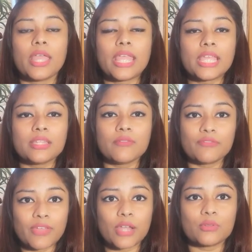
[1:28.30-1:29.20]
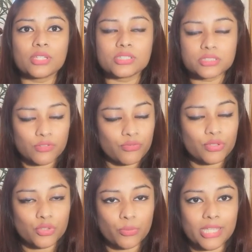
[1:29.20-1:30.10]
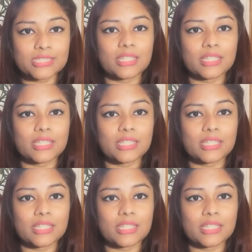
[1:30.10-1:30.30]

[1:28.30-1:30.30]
in various different ways.